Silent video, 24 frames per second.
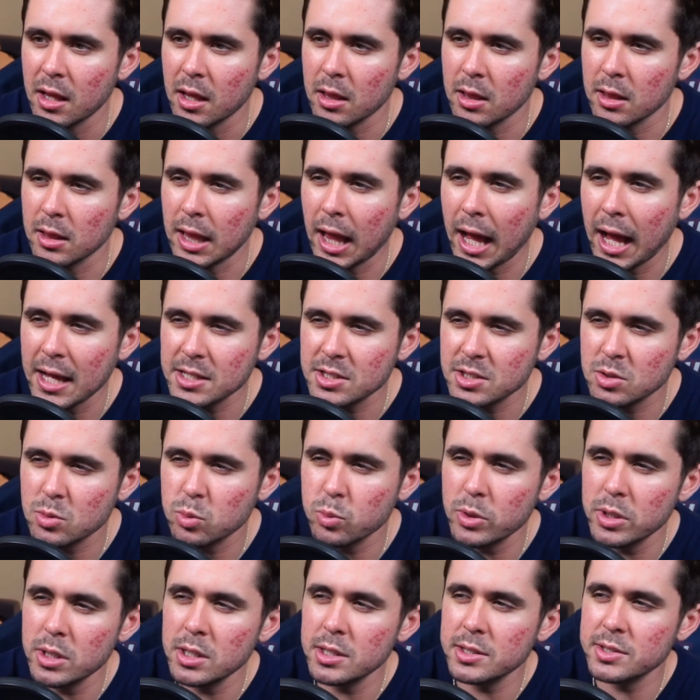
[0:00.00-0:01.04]
last
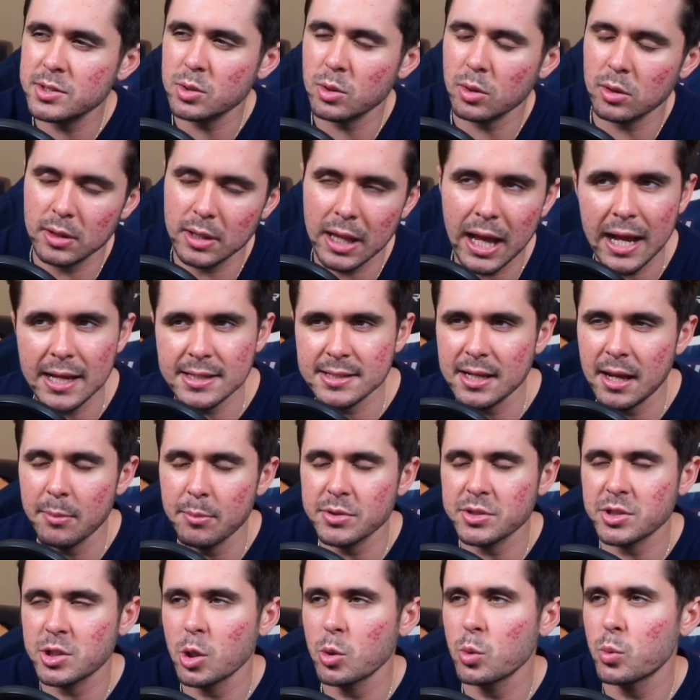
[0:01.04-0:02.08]
week's or last
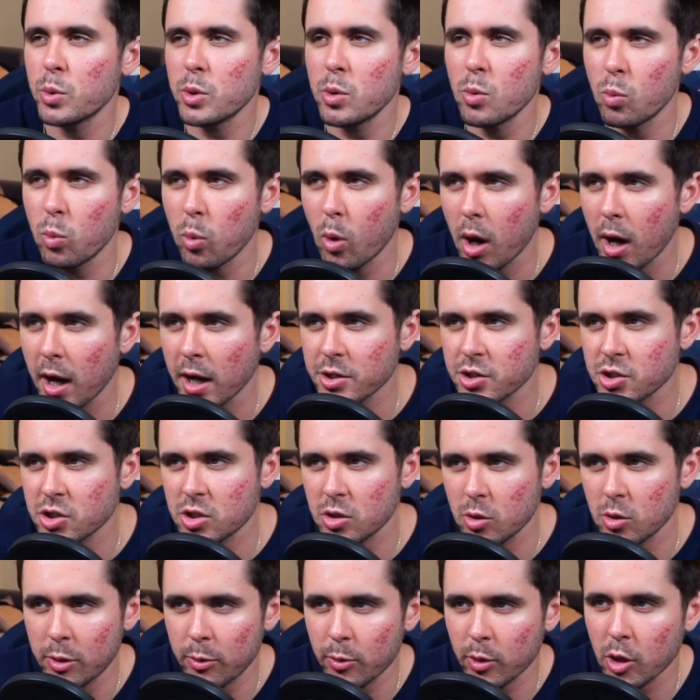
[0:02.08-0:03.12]
episode we watched
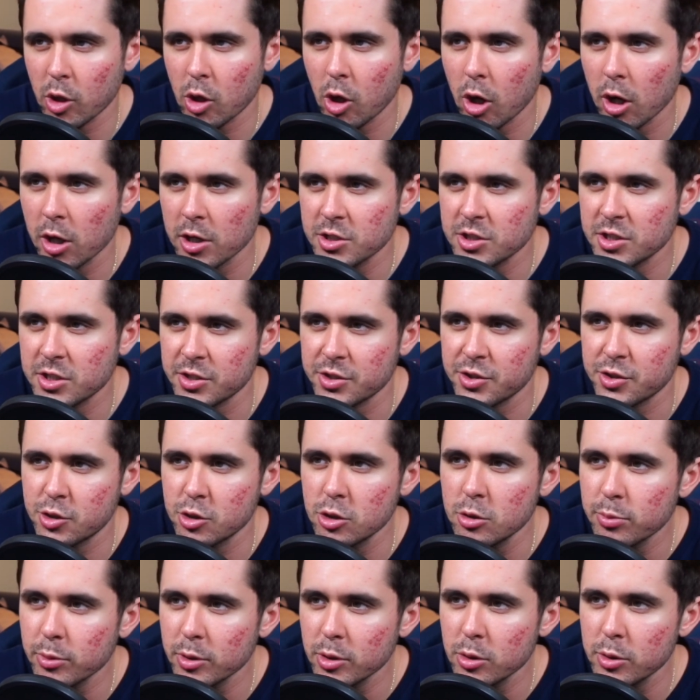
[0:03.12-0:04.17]
in regards to
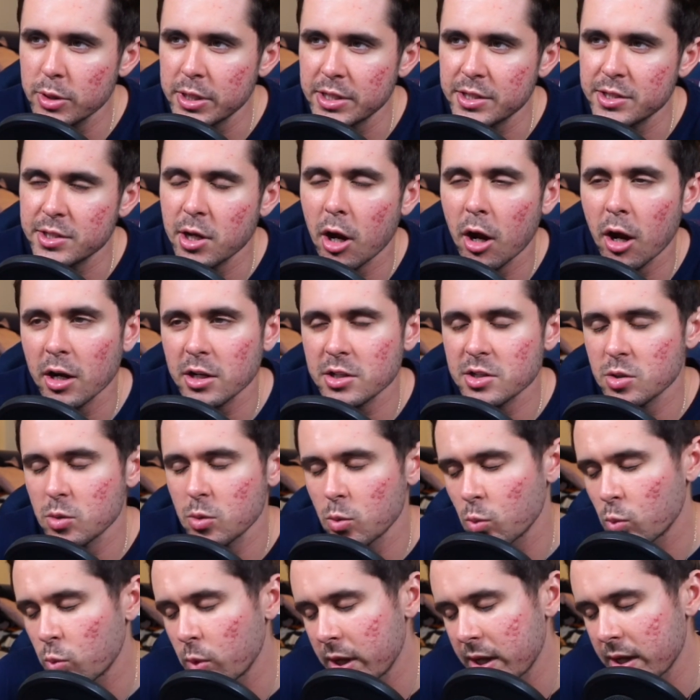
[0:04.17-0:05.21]
Subaru, he talked
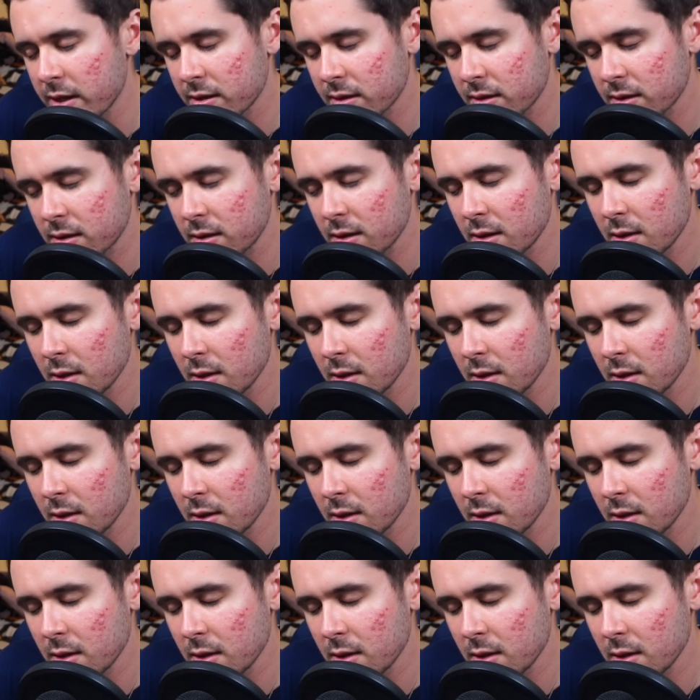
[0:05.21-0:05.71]
with